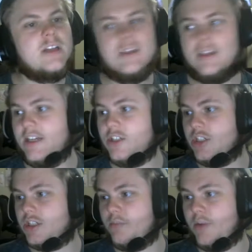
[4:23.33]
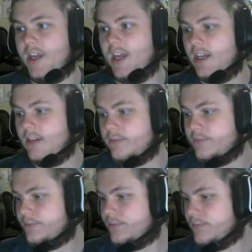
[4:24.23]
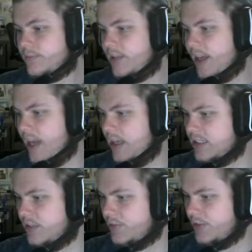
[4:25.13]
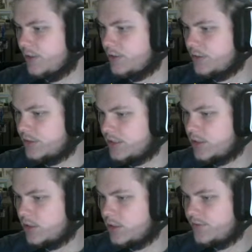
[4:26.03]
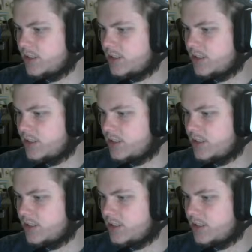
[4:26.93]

Let's just bring in the Galaxy of Heroes. Let's turn off the